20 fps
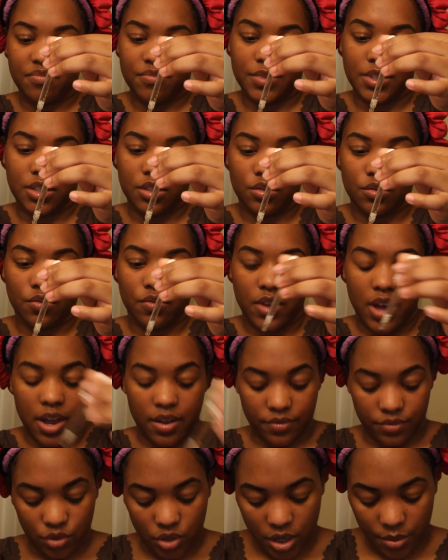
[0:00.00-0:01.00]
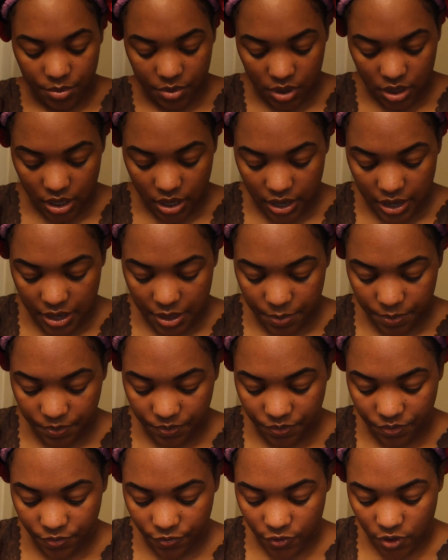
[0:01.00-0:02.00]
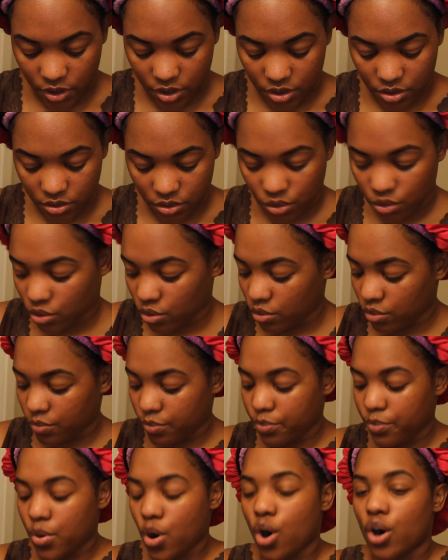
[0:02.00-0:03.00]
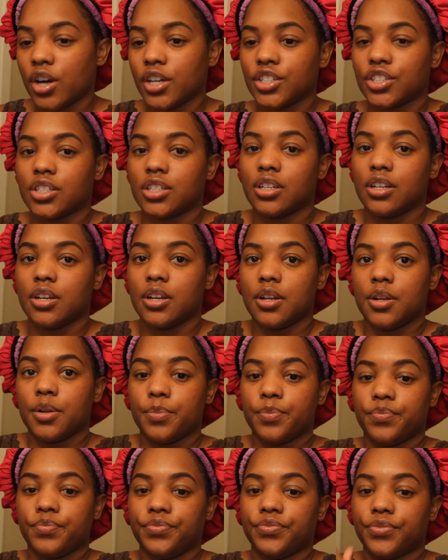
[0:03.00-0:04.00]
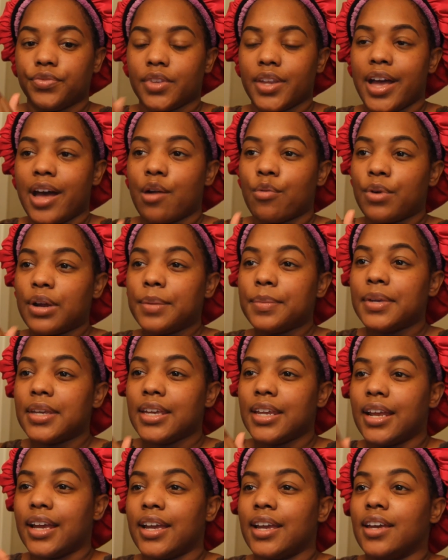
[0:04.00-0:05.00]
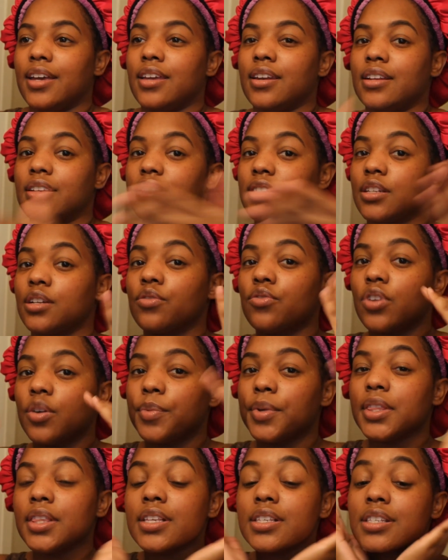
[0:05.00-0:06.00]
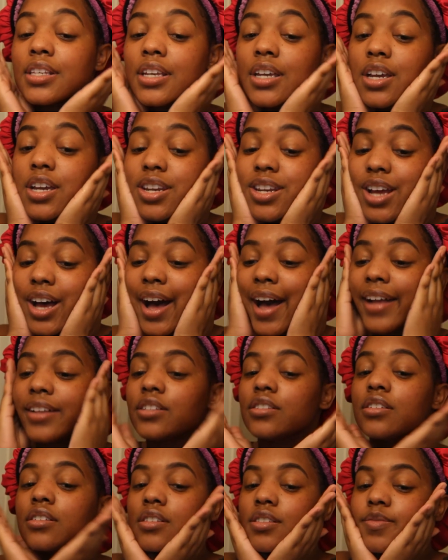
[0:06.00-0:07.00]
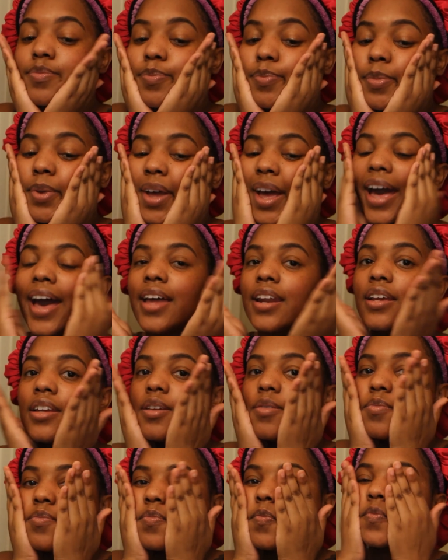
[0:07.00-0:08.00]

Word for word: Let's do 5 drops tonight on a little parch. I rub it, and instead of rubbing this in, I just pat it.